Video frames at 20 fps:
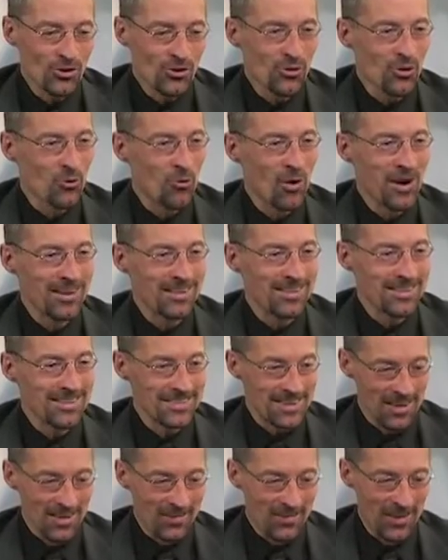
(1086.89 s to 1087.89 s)
are the
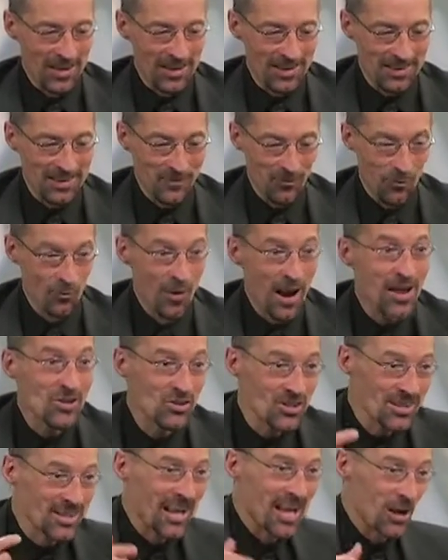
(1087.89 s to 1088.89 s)
ones that
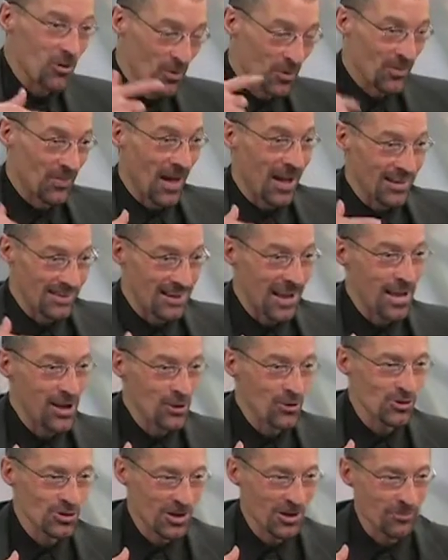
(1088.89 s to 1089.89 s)
resonate with that
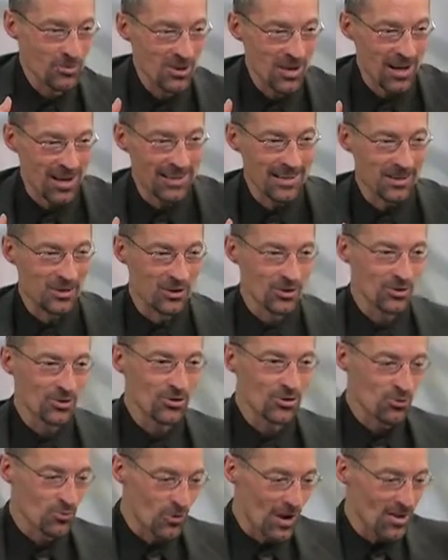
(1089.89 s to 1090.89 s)
Deus
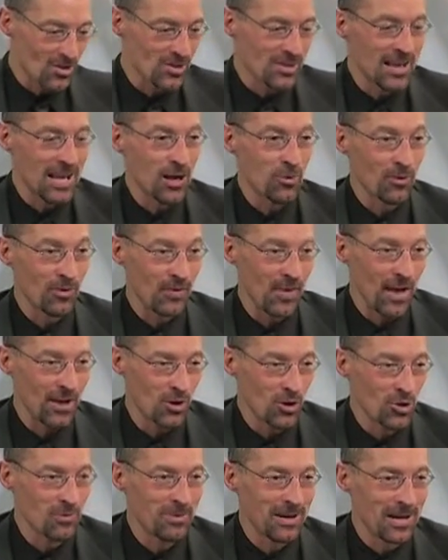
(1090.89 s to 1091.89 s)
absconditus, resonate with that
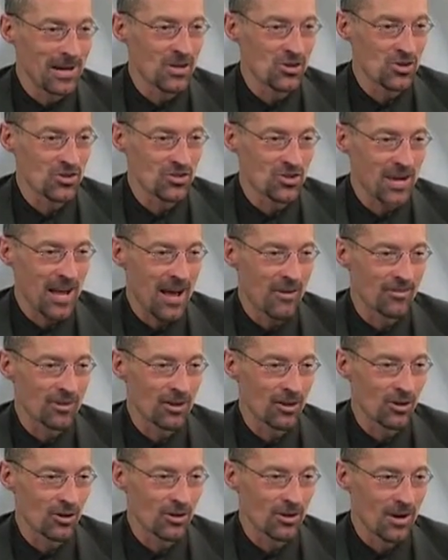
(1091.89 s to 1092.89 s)
human agency having
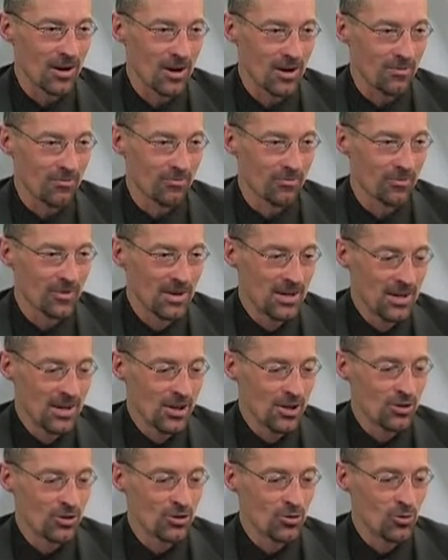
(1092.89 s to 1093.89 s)
to, um,
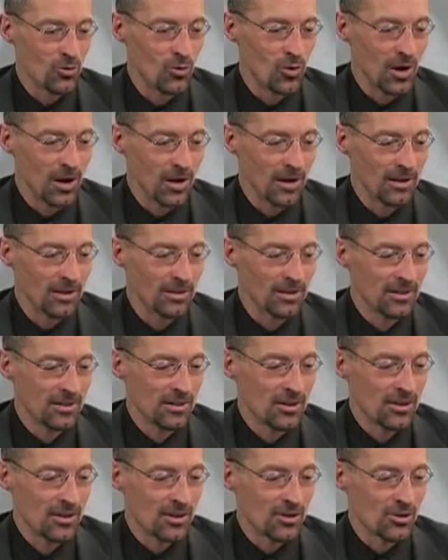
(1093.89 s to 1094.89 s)
to, uh,
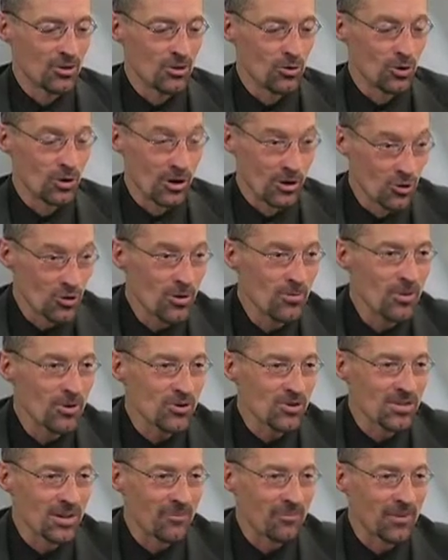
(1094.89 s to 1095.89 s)
to contribute
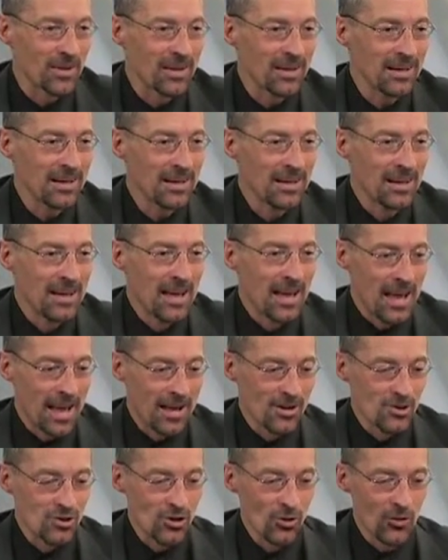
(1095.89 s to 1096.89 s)
something,
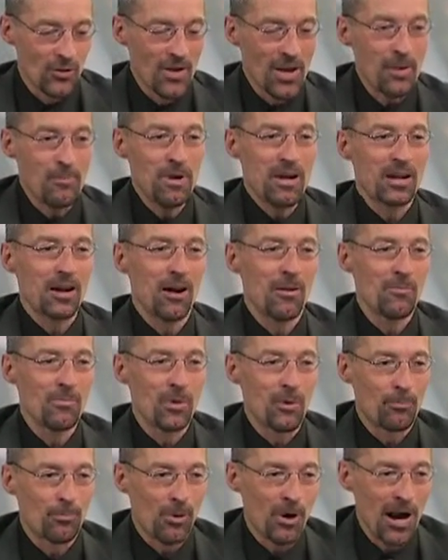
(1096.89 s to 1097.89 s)
and so they become
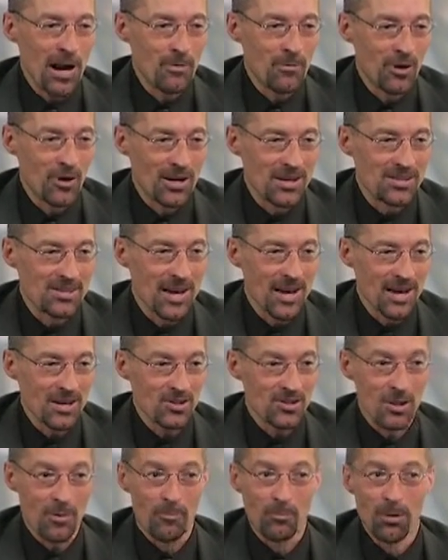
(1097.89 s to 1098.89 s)
the primary
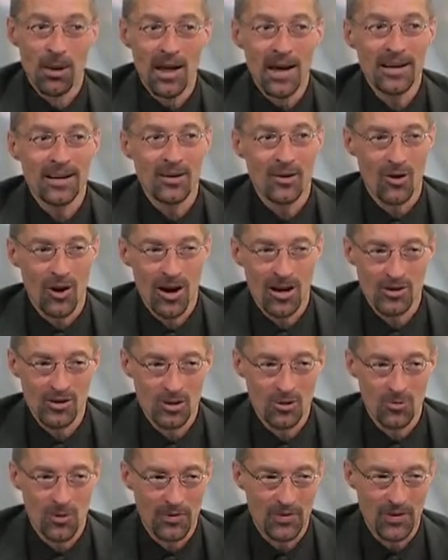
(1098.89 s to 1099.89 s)
texts that blind our eyes
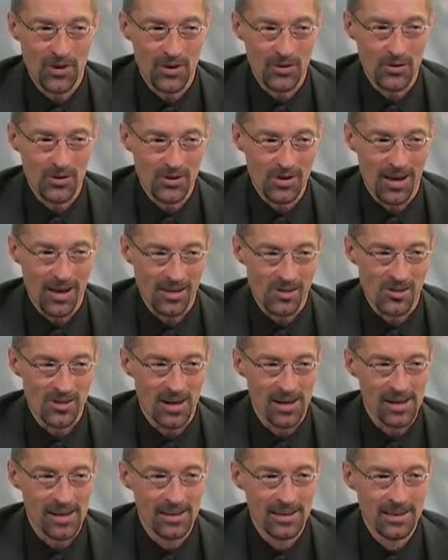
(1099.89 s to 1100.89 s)
to what the other texts
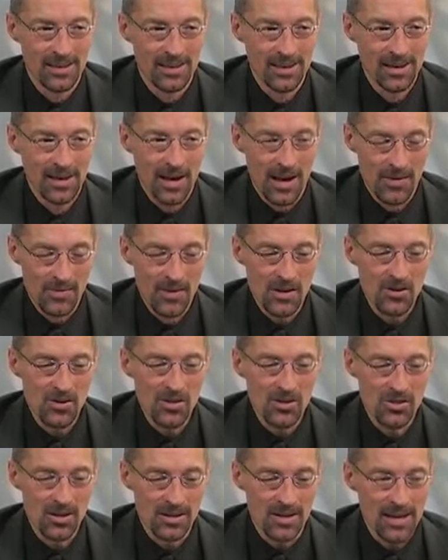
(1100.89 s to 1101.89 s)
say. And this
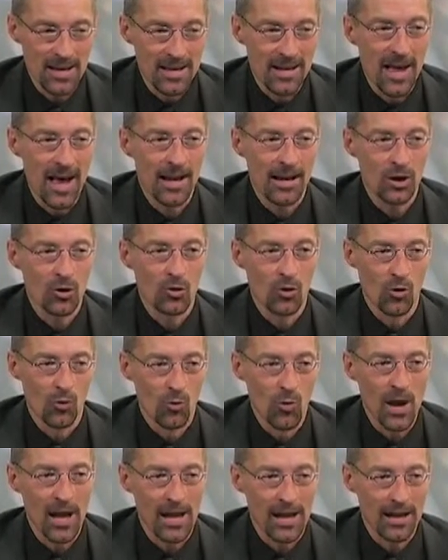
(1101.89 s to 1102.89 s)
is an inadequate
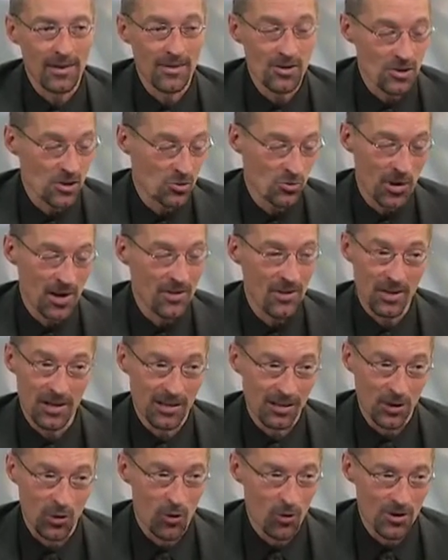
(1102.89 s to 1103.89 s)
way. This is why the
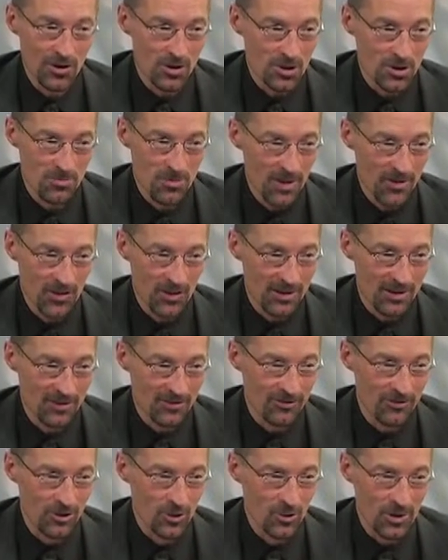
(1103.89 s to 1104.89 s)
concordance method
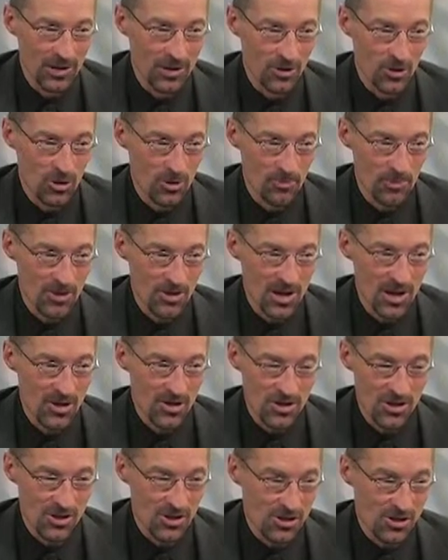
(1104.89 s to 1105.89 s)
of doing
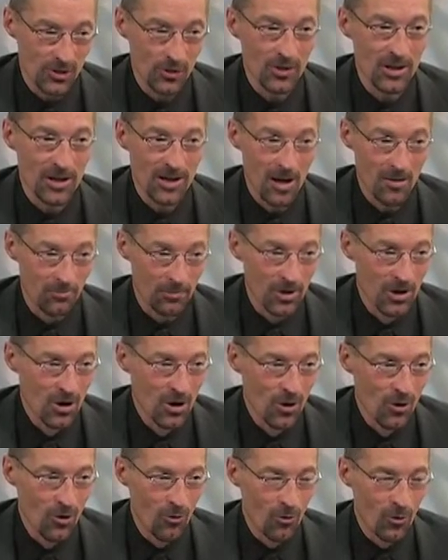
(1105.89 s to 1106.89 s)
interpretation, just looking up
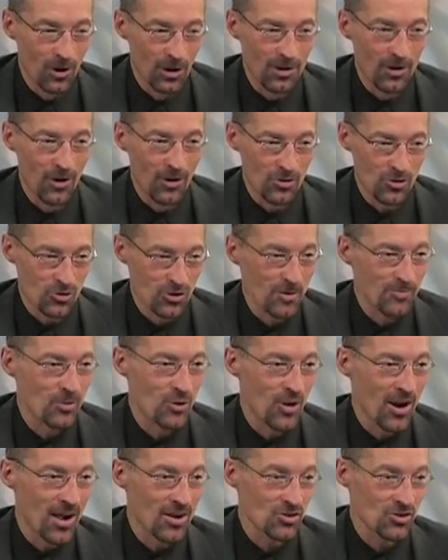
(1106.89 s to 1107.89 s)
what
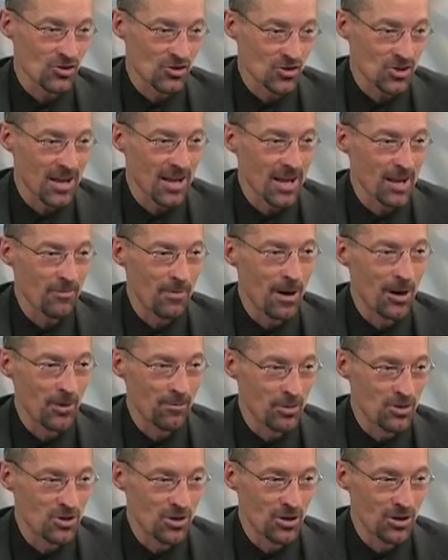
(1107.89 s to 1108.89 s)
Scripture has to say about a
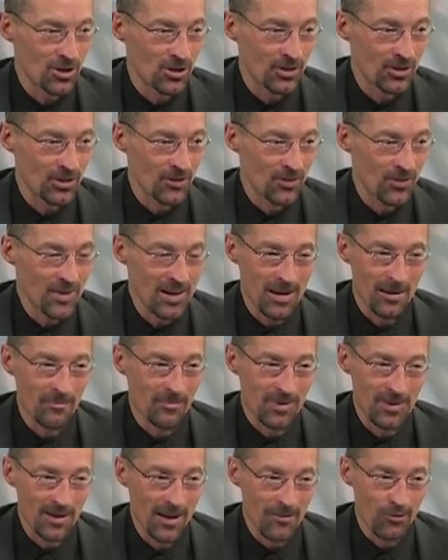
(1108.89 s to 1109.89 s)
particular
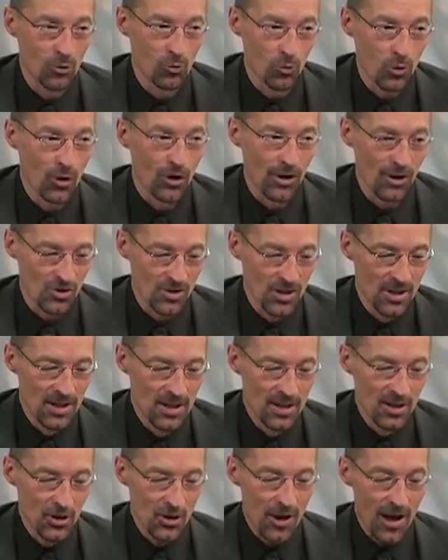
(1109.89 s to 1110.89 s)
theme, never works.
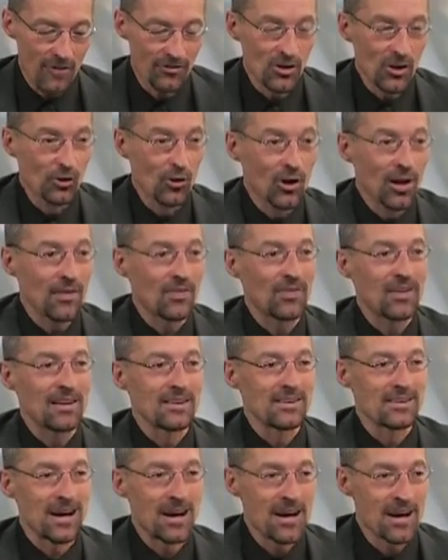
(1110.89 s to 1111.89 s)
You have to look at the
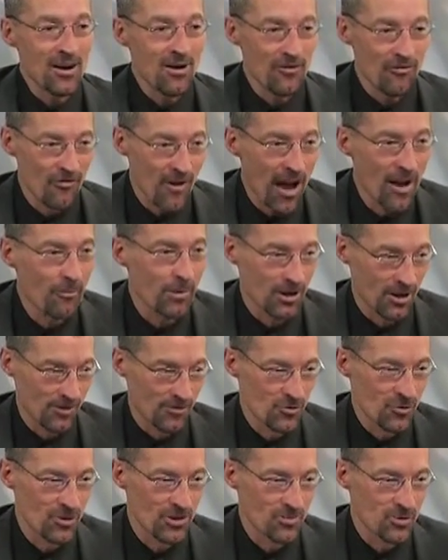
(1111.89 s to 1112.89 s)
entire fabric of
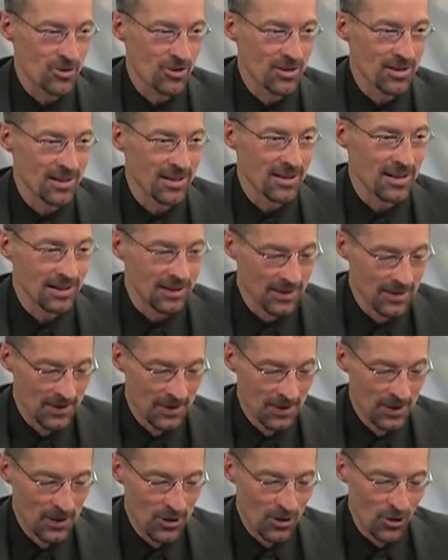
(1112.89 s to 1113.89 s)
Scripture to get it.
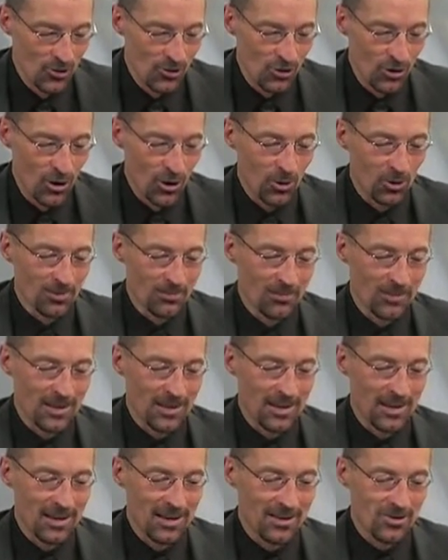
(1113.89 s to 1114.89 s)
So
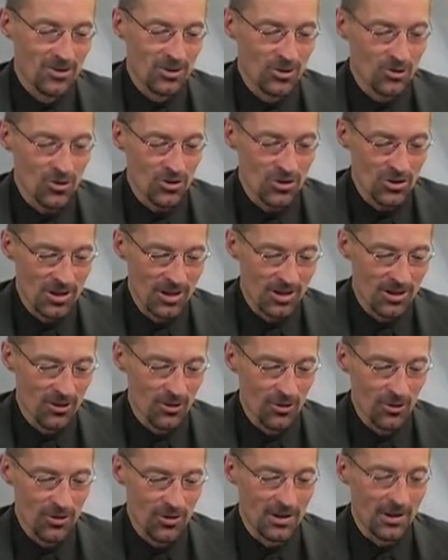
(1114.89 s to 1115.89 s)
it's interesting, you
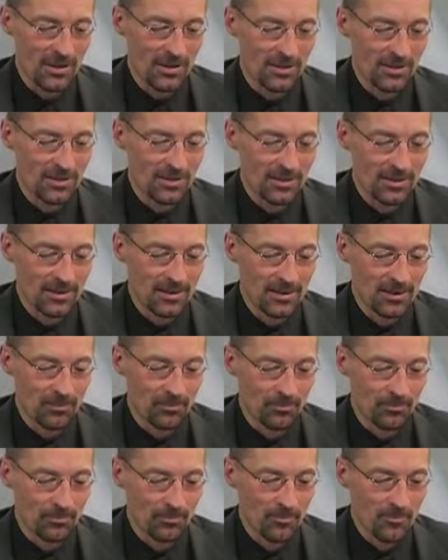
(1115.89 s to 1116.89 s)
know, that in,
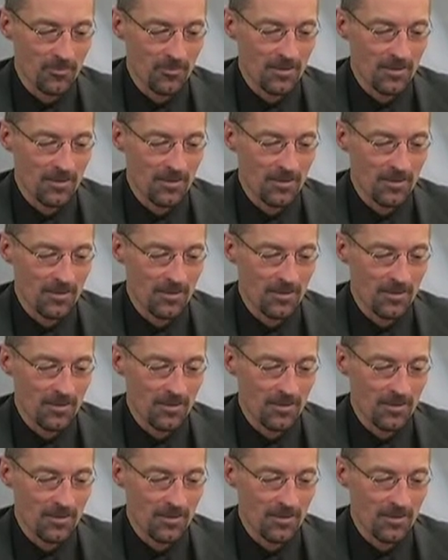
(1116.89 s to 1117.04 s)
um,